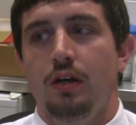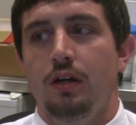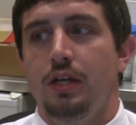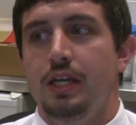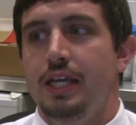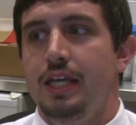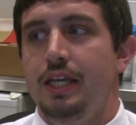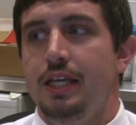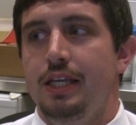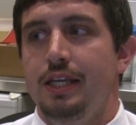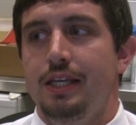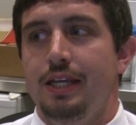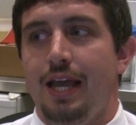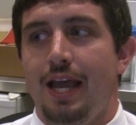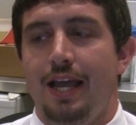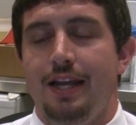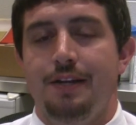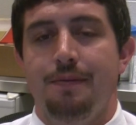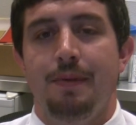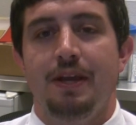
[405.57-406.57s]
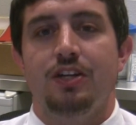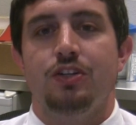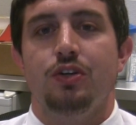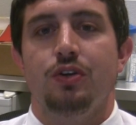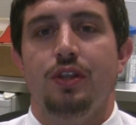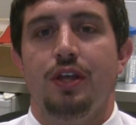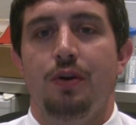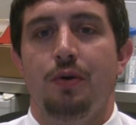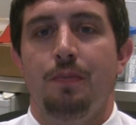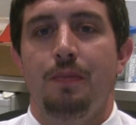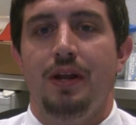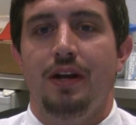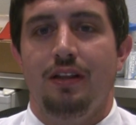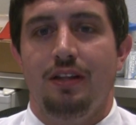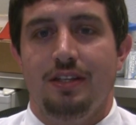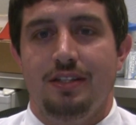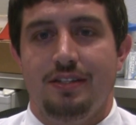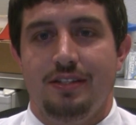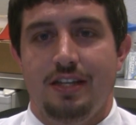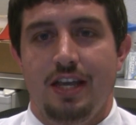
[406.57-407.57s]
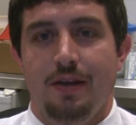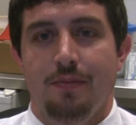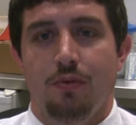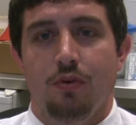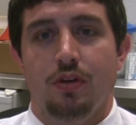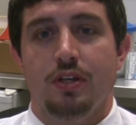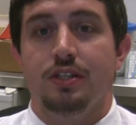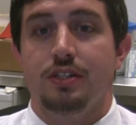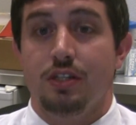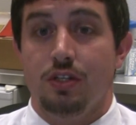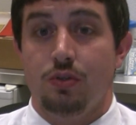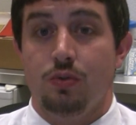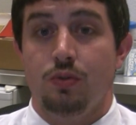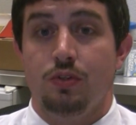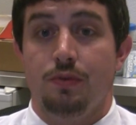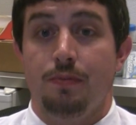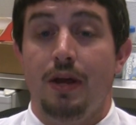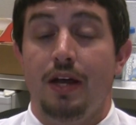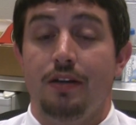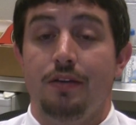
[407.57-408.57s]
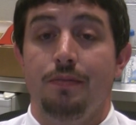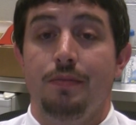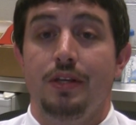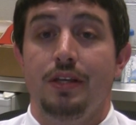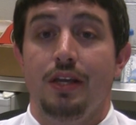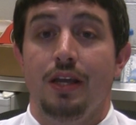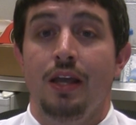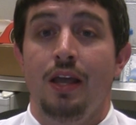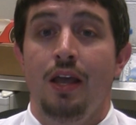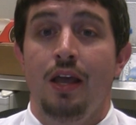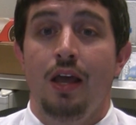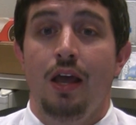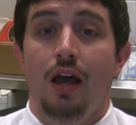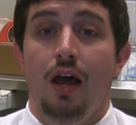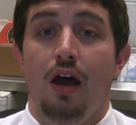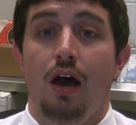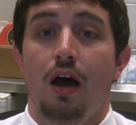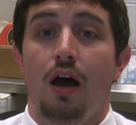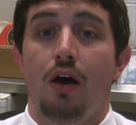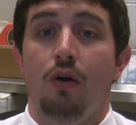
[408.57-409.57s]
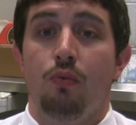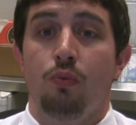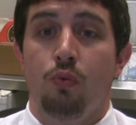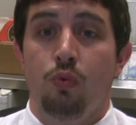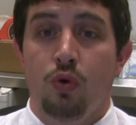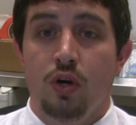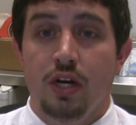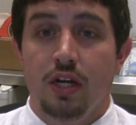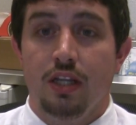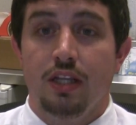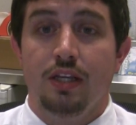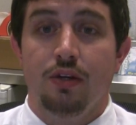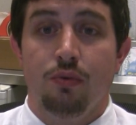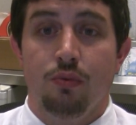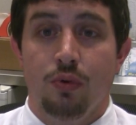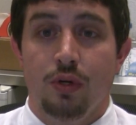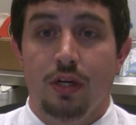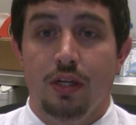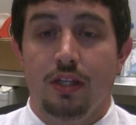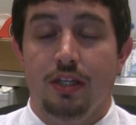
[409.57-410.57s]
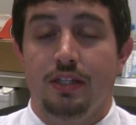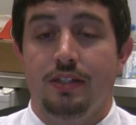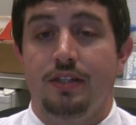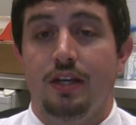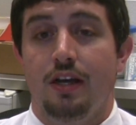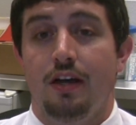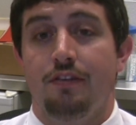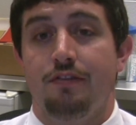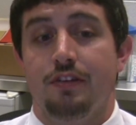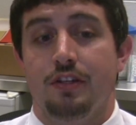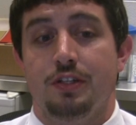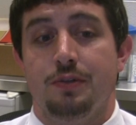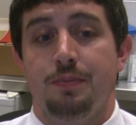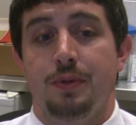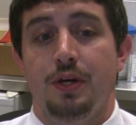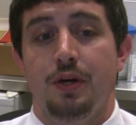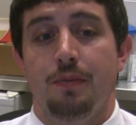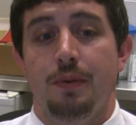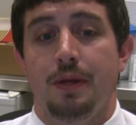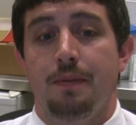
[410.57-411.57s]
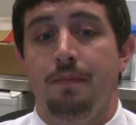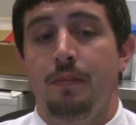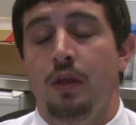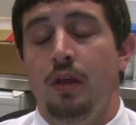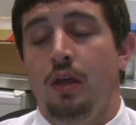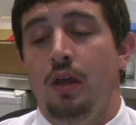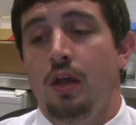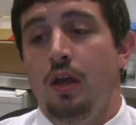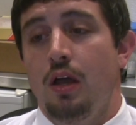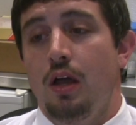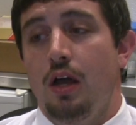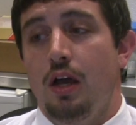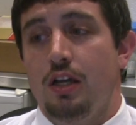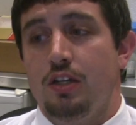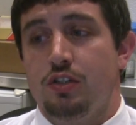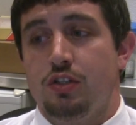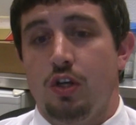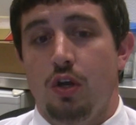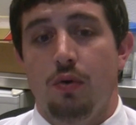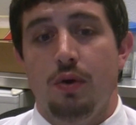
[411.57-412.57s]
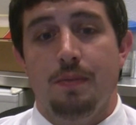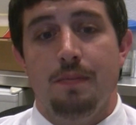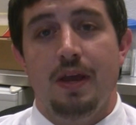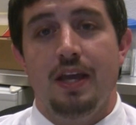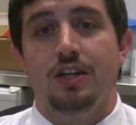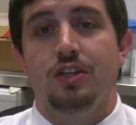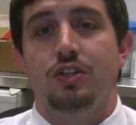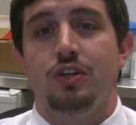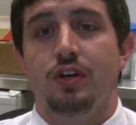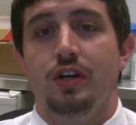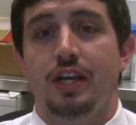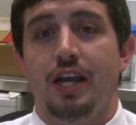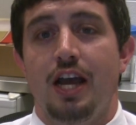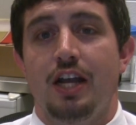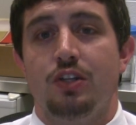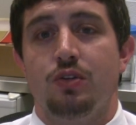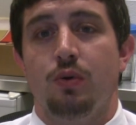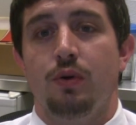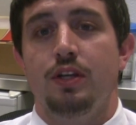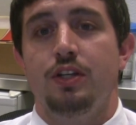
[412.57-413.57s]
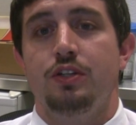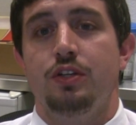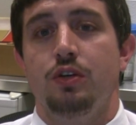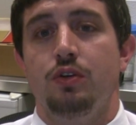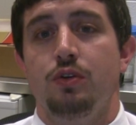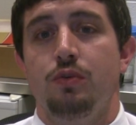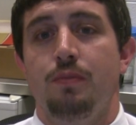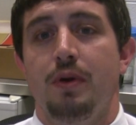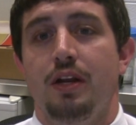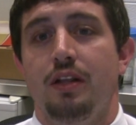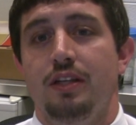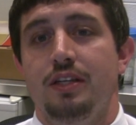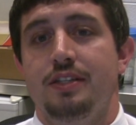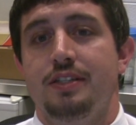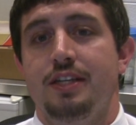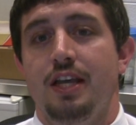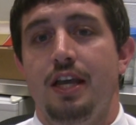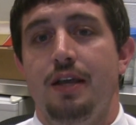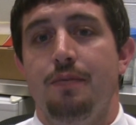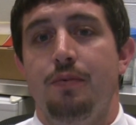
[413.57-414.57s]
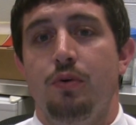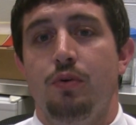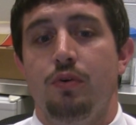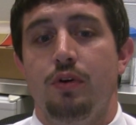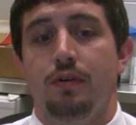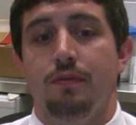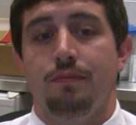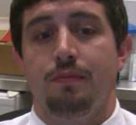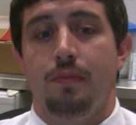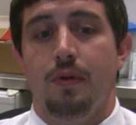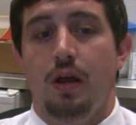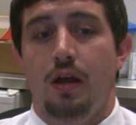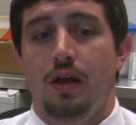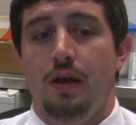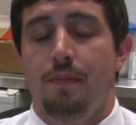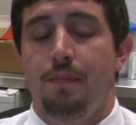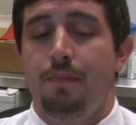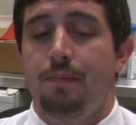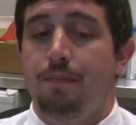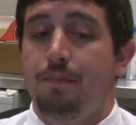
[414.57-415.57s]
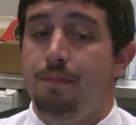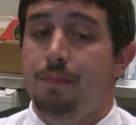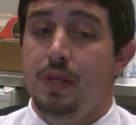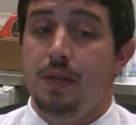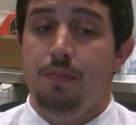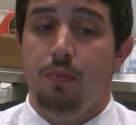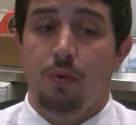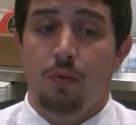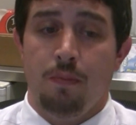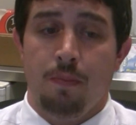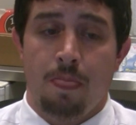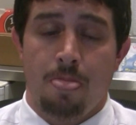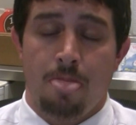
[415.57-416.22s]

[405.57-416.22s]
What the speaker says: he had to make sure they were mentally stable, because this was about to be a really, really tough experiment. So he made sure he got 22 mentally stable people.